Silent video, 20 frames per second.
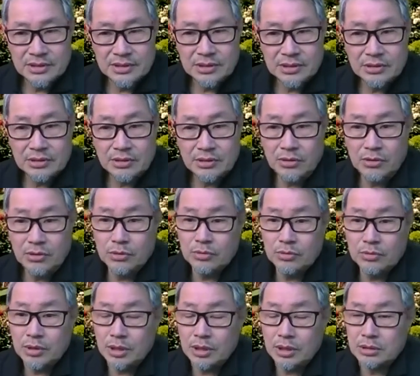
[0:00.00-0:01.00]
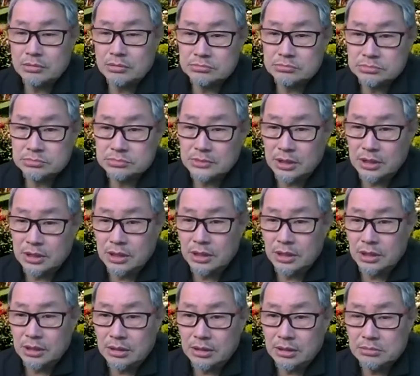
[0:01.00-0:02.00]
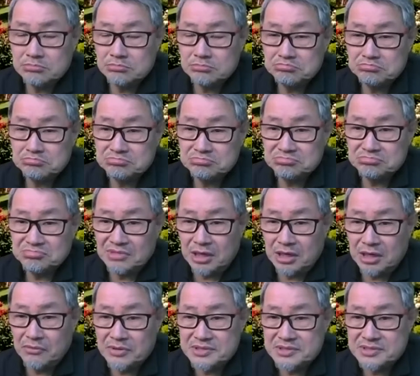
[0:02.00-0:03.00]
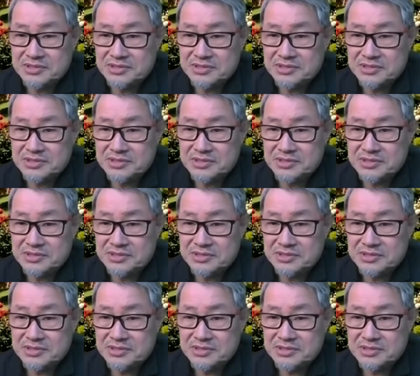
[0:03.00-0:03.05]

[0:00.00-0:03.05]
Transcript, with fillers: Staff? Oh, um, I would say,